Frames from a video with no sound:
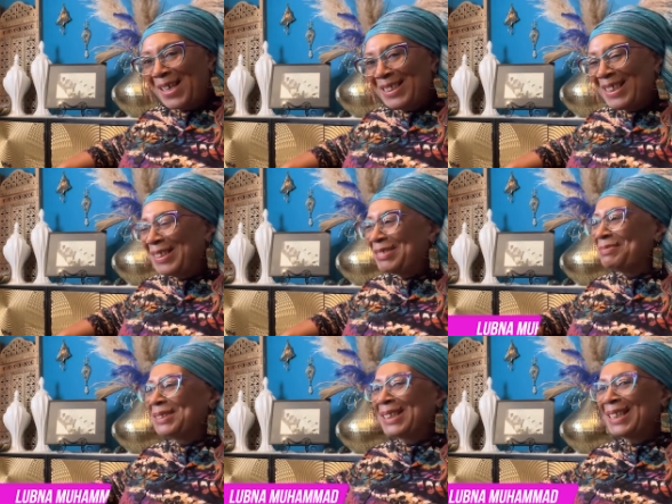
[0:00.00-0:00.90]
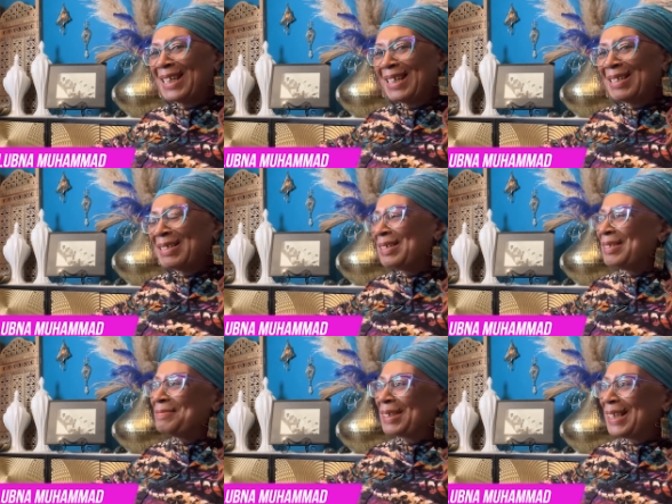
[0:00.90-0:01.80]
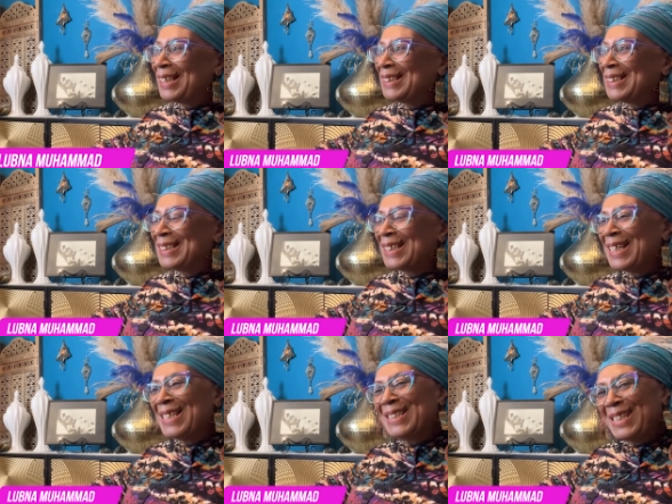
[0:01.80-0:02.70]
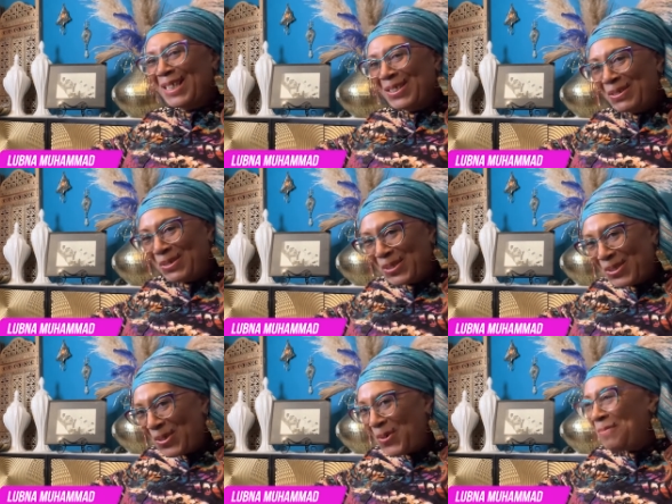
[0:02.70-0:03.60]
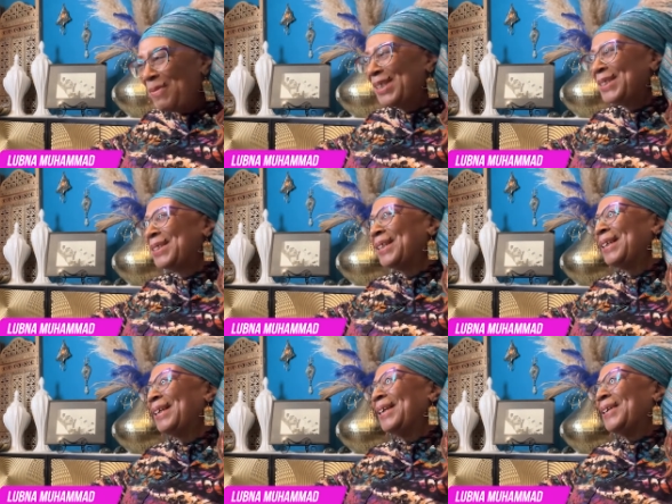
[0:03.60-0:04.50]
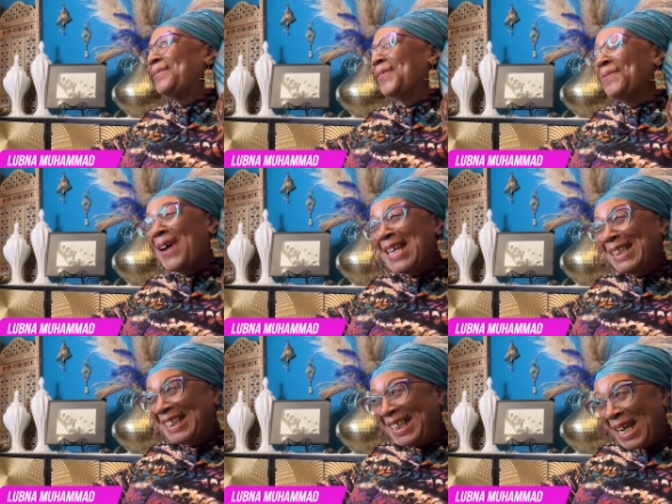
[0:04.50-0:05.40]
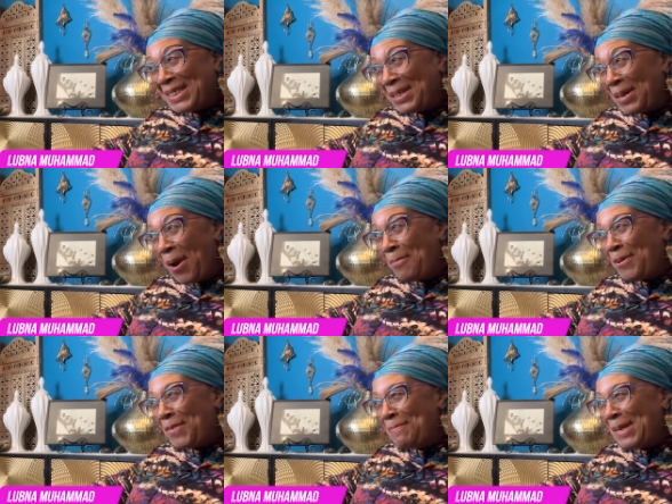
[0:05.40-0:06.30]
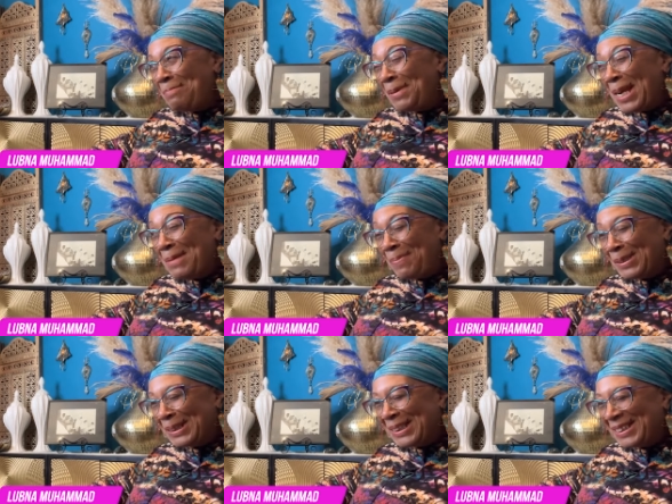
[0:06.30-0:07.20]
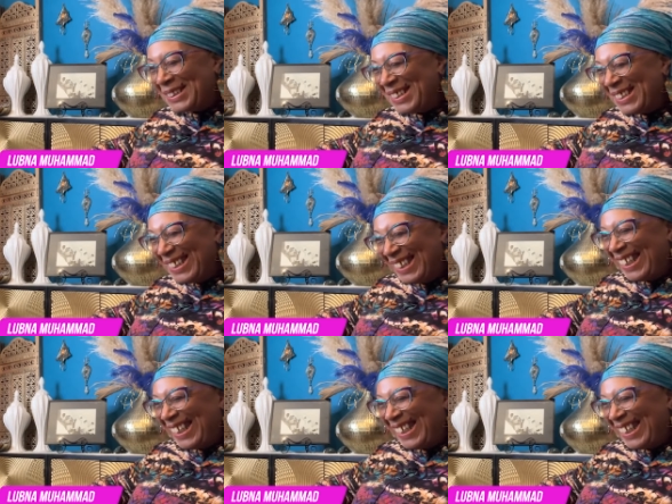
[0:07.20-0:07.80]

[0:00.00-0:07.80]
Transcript: alaikum salam, Khalida, and thank you so much for finally catching up with me, being persistent